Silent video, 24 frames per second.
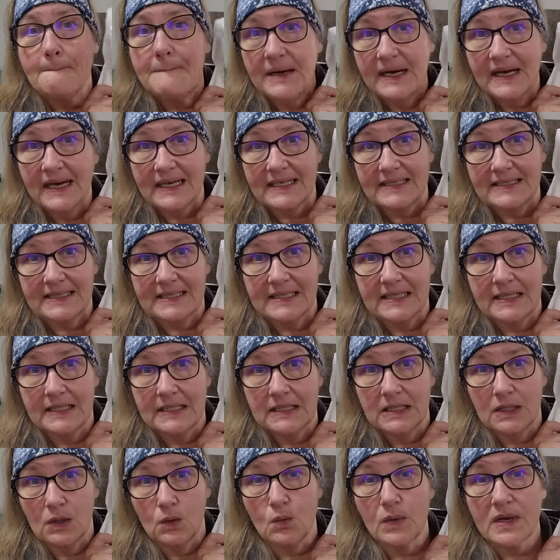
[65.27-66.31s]
But
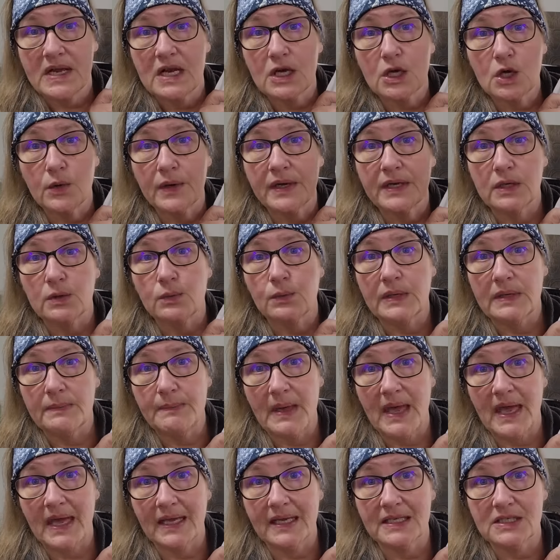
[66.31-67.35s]
we are going to
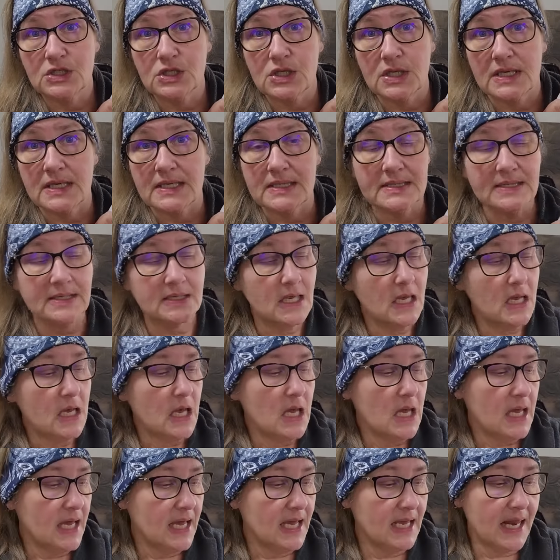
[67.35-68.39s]
repackage this.
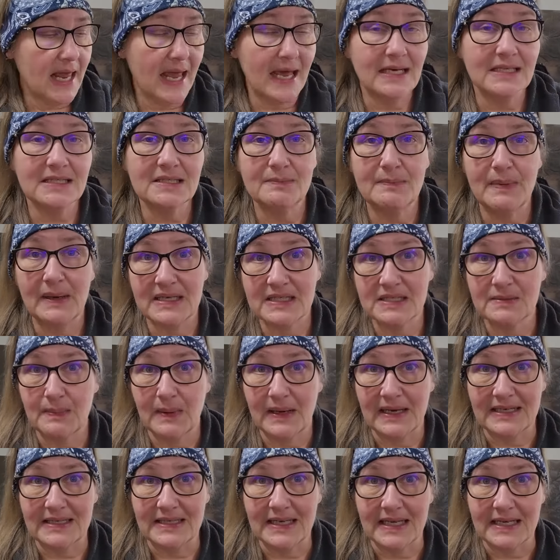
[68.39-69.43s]
It has Best
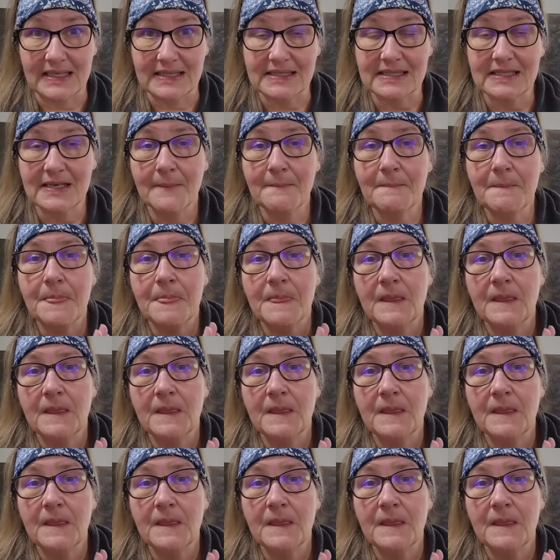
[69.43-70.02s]
By dates.